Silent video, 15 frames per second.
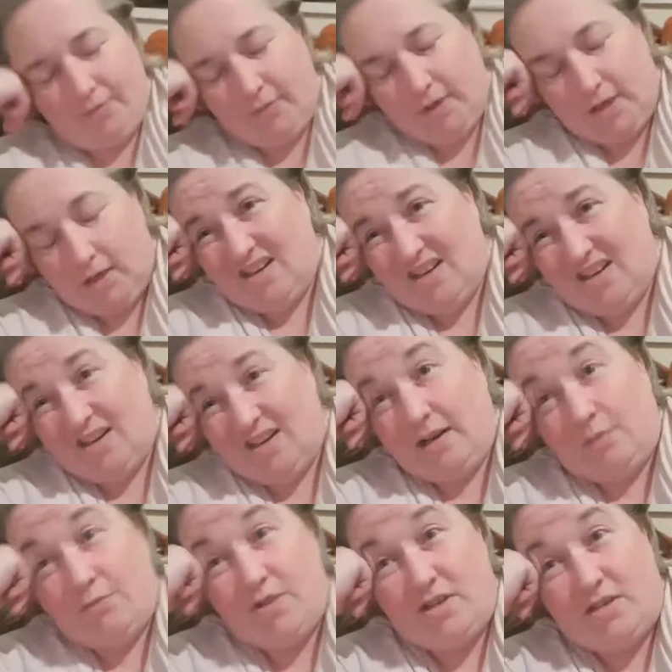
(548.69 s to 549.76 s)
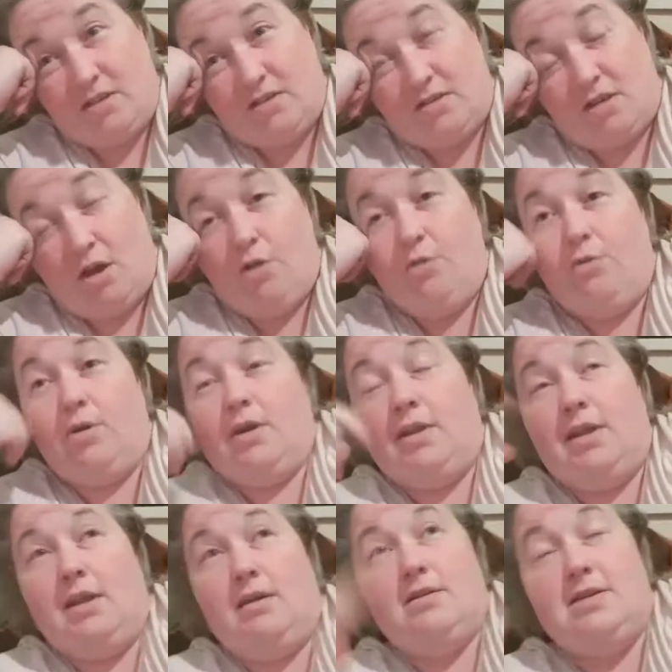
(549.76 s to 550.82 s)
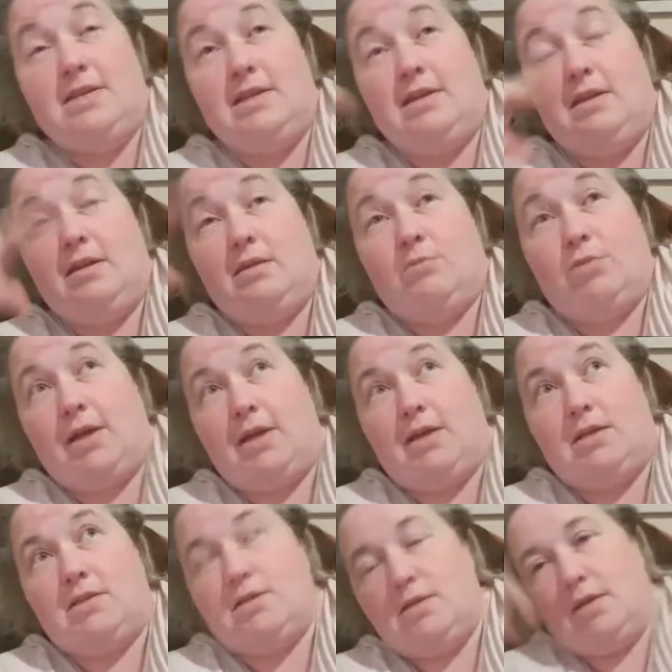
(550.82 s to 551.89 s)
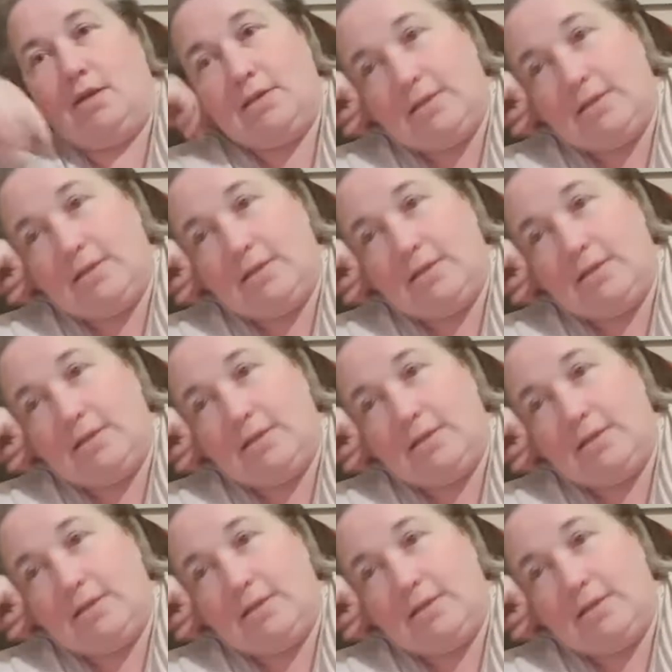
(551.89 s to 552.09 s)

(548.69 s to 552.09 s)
technically I'm rhesus O and then D in brackets negative.